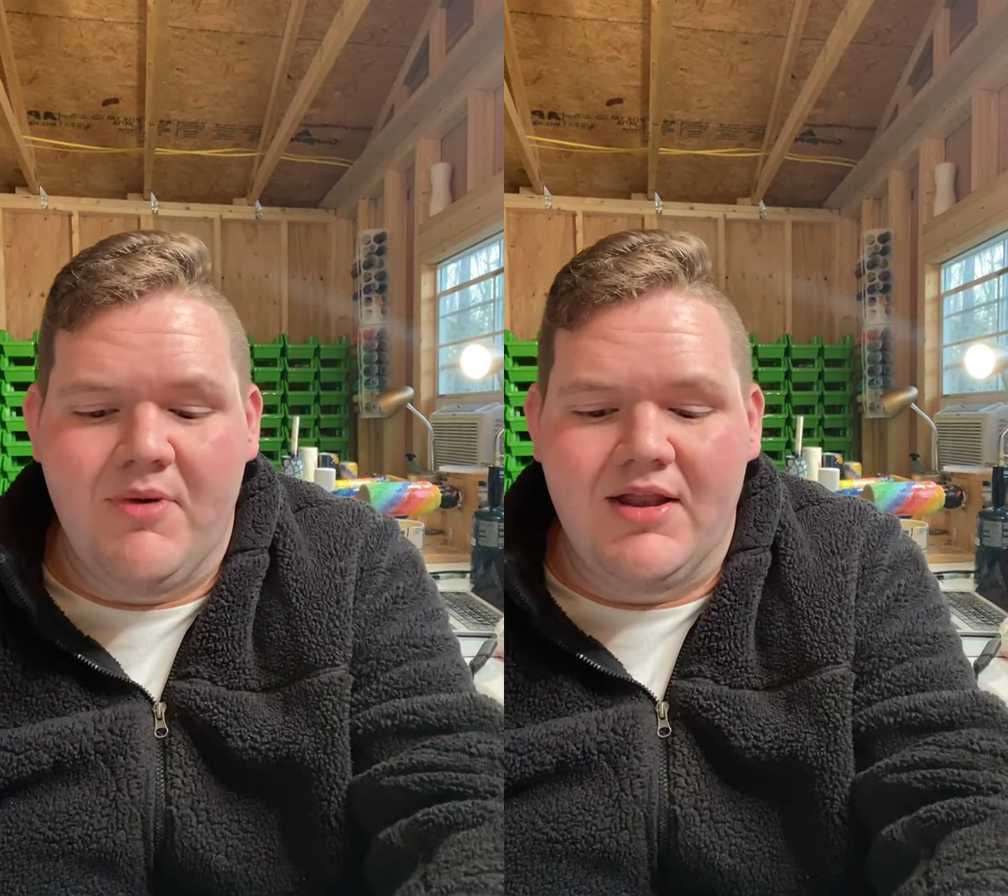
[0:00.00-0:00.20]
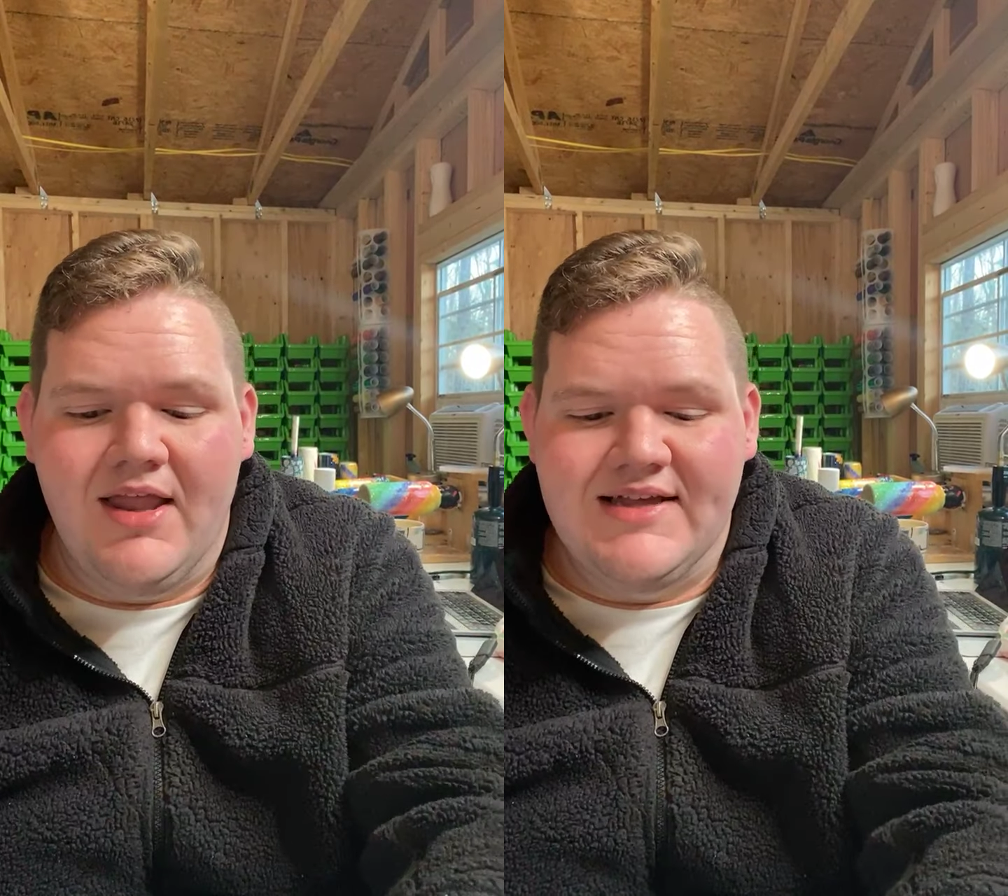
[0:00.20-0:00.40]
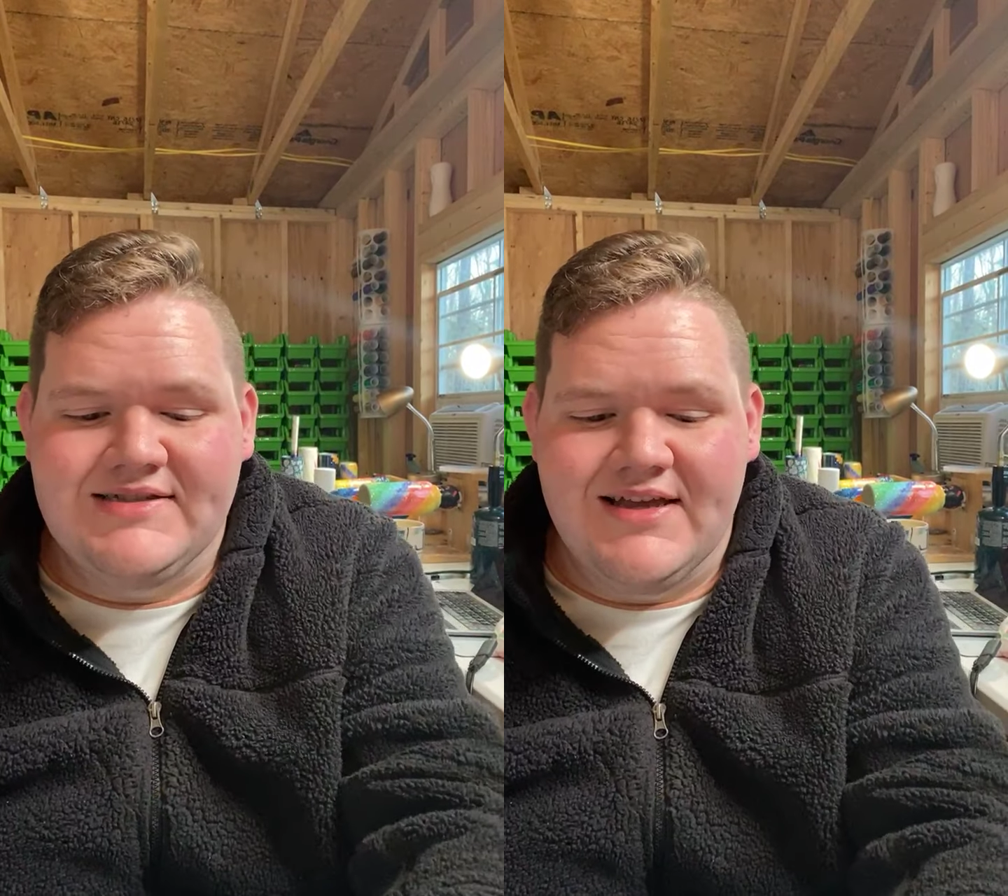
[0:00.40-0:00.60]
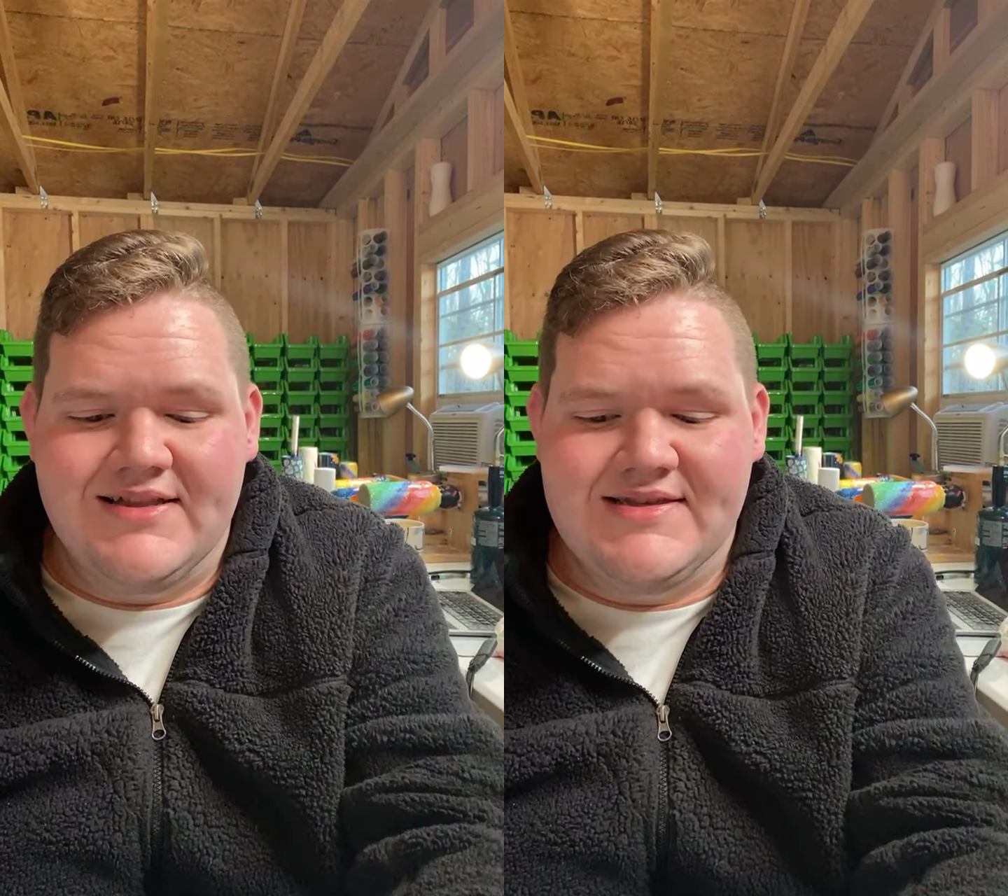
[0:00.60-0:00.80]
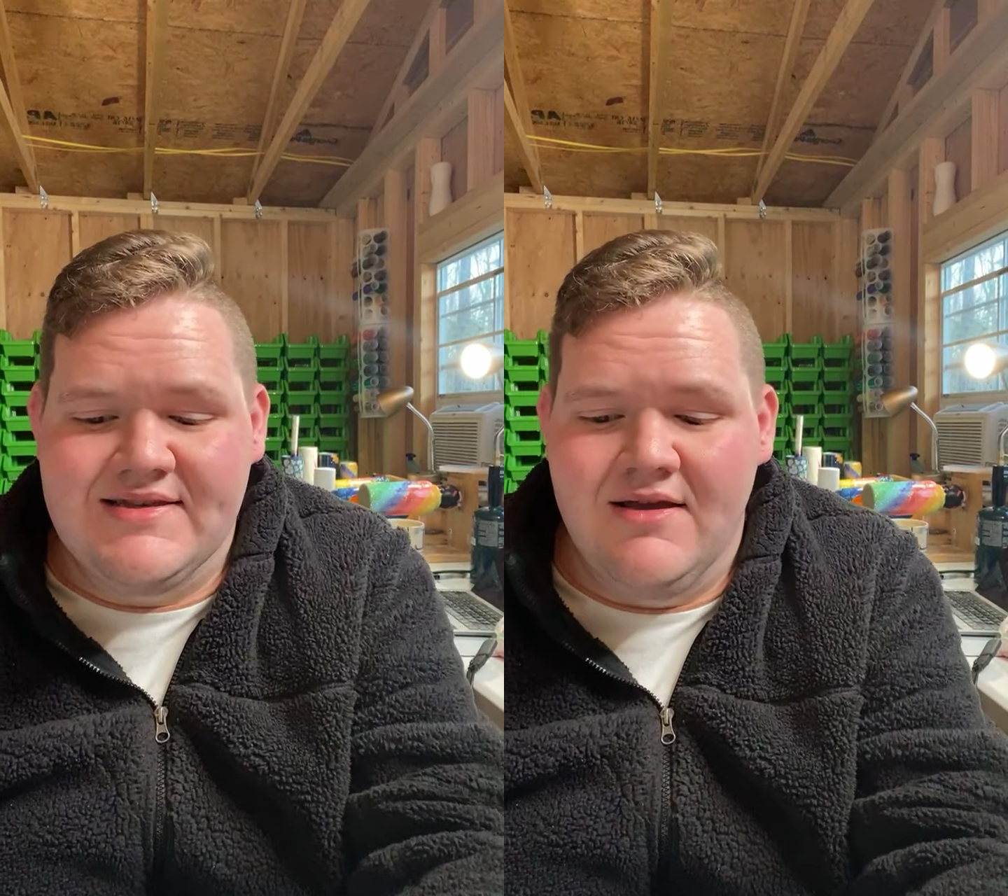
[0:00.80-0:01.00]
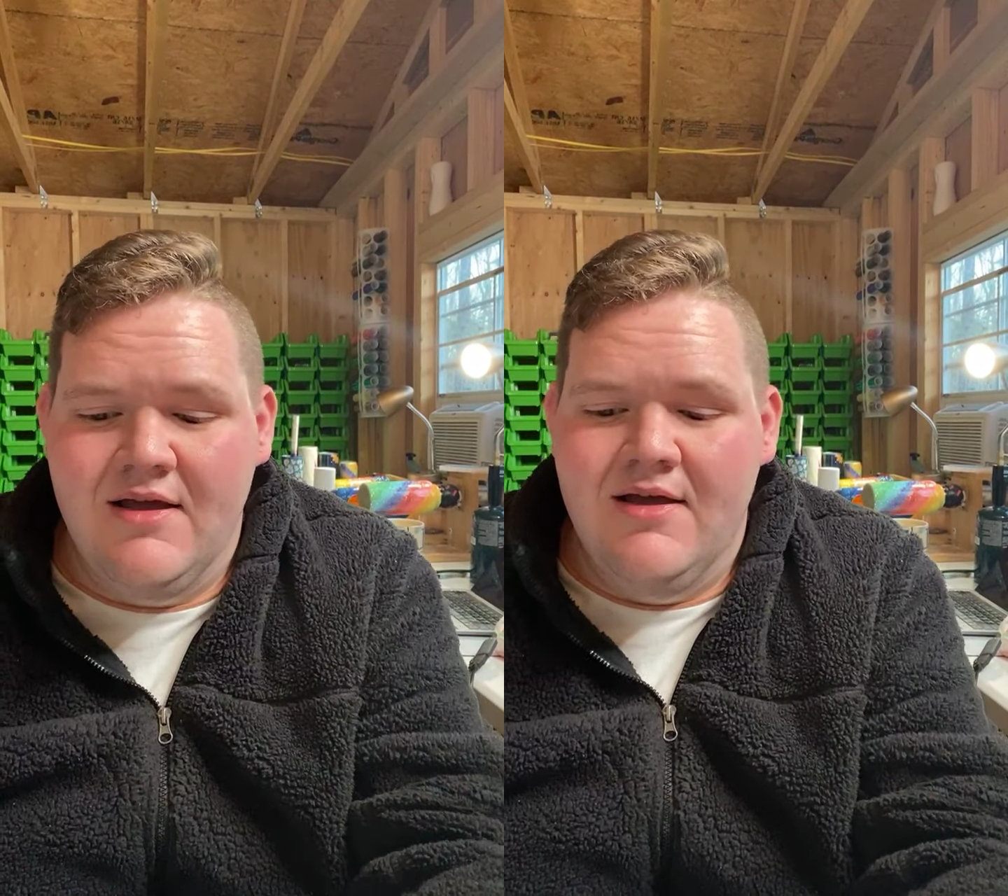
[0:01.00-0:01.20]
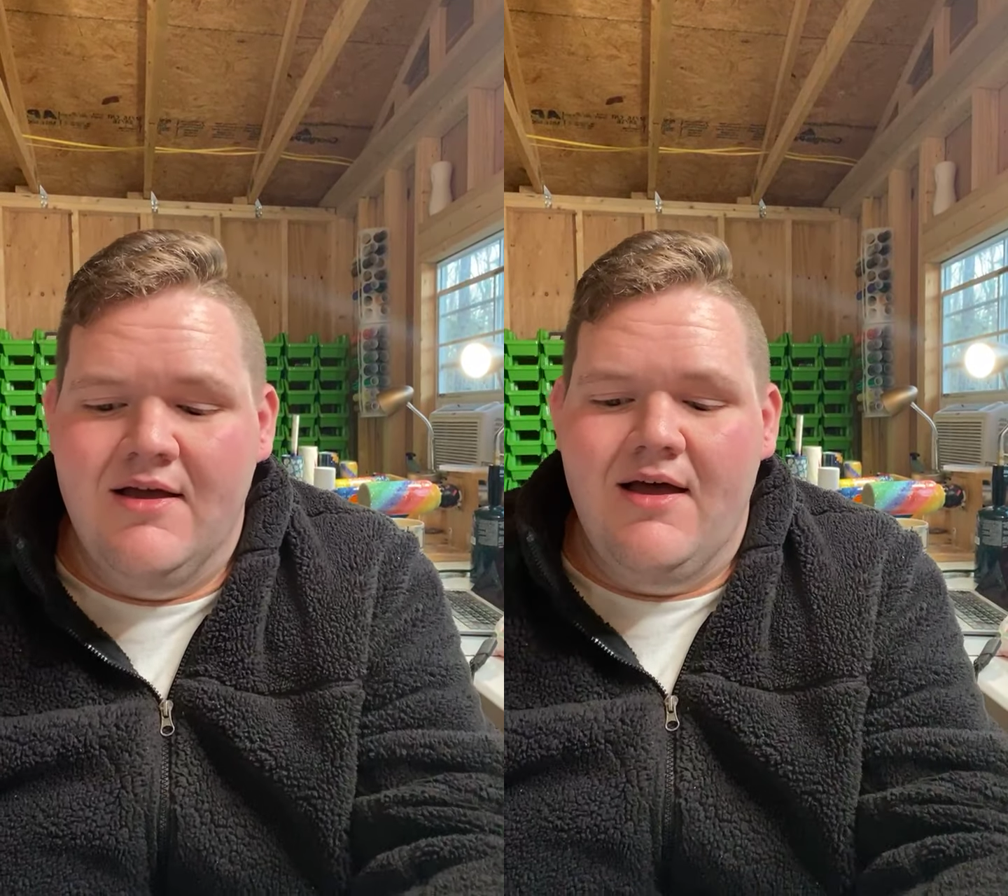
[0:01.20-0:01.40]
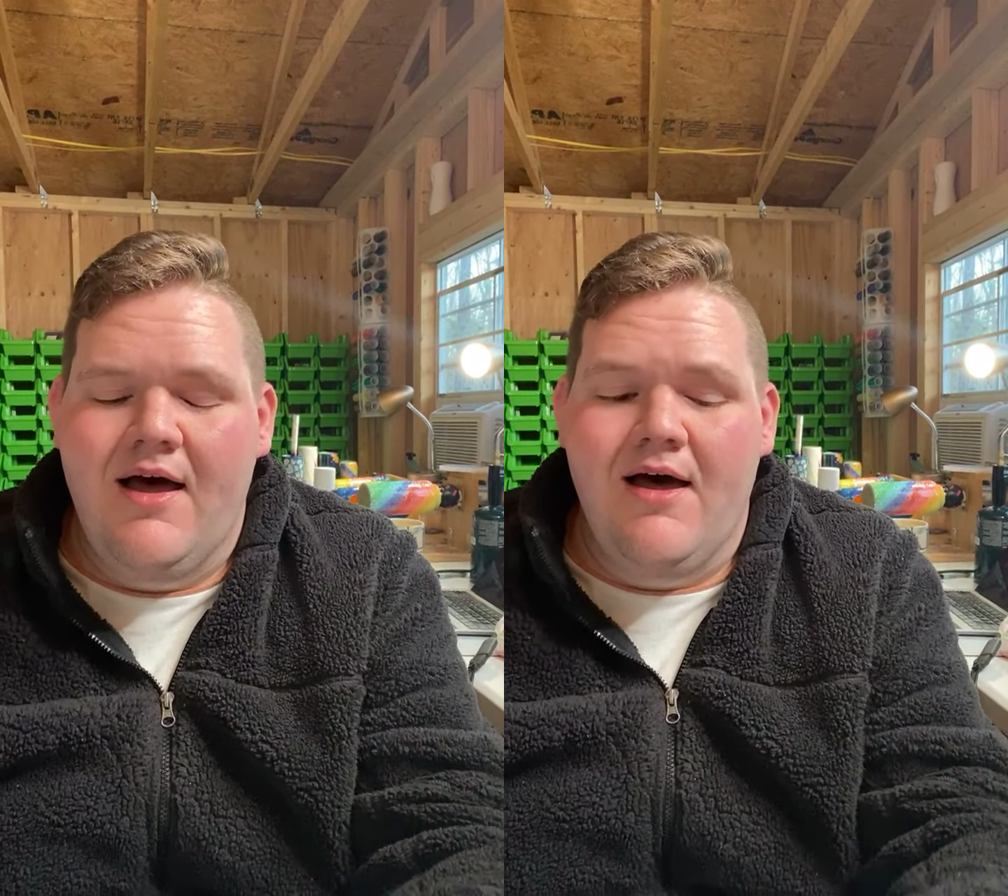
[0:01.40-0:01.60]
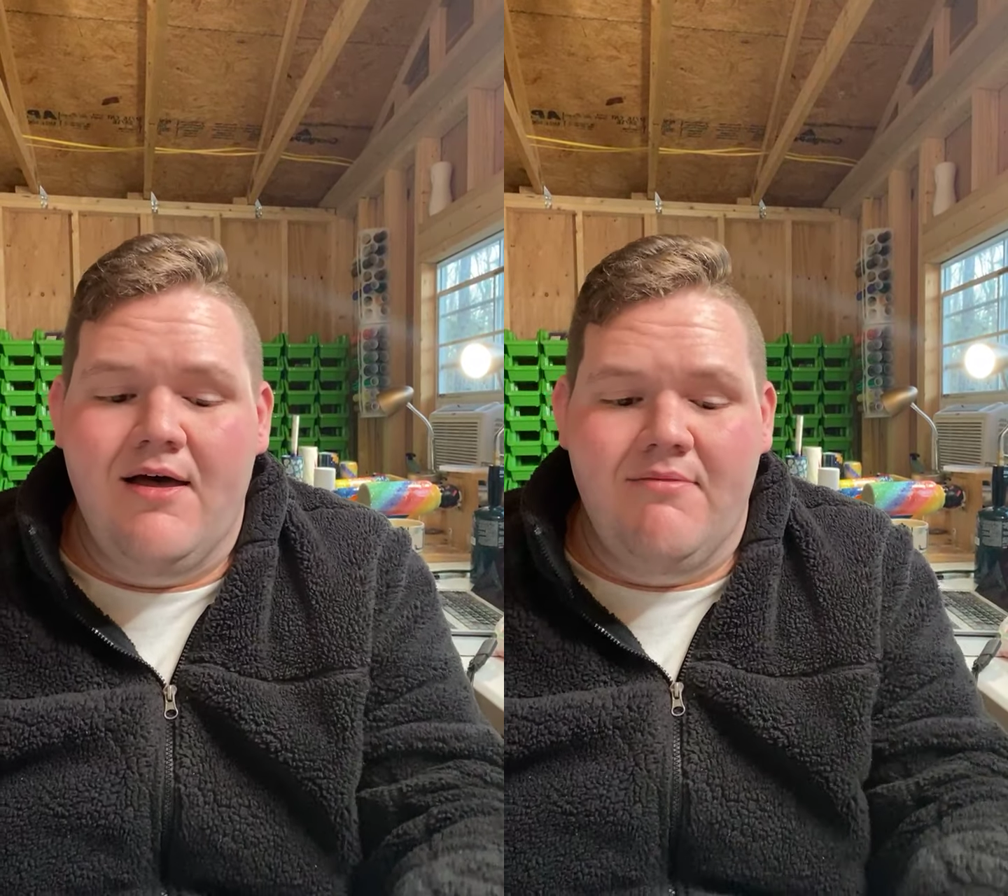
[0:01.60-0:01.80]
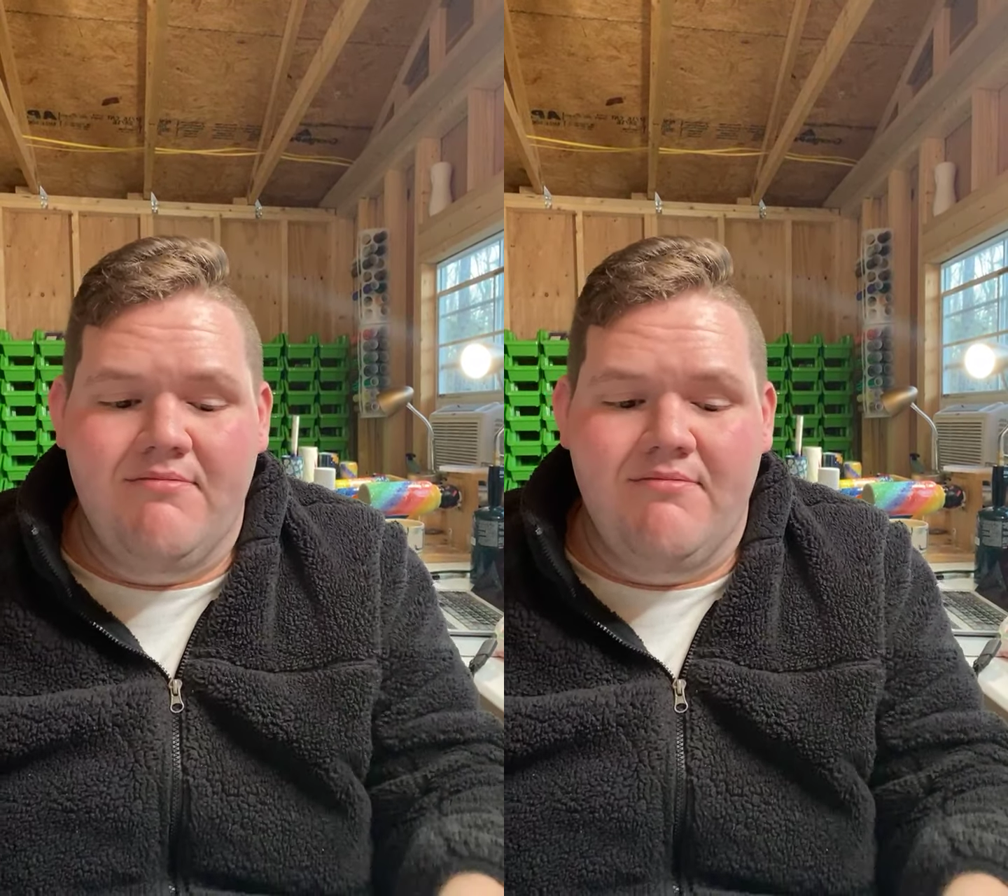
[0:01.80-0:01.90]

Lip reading: unless it's a